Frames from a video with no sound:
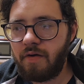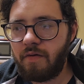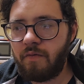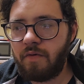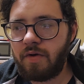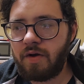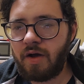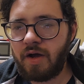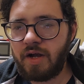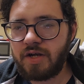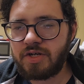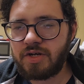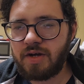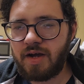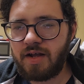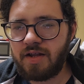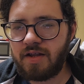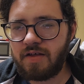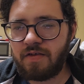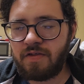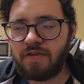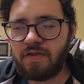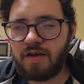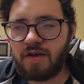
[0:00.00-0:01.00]
We're not
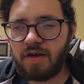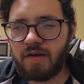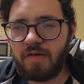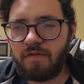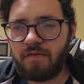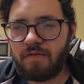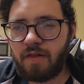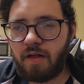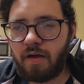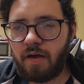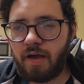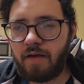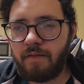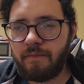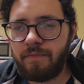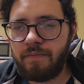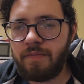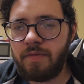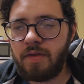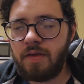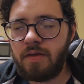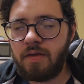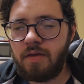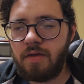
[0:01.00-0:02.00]
trying to think of, like,
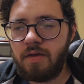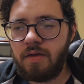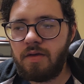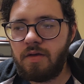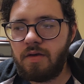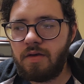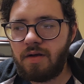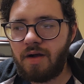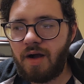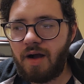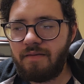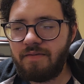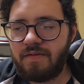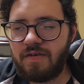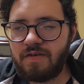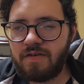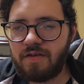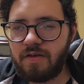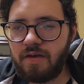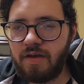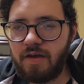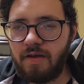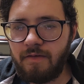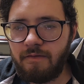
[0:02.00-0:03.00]

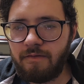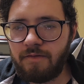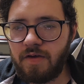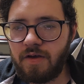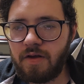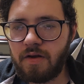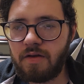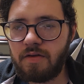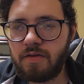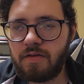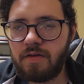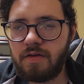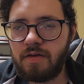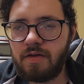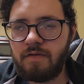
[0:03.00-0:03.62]
obviously if you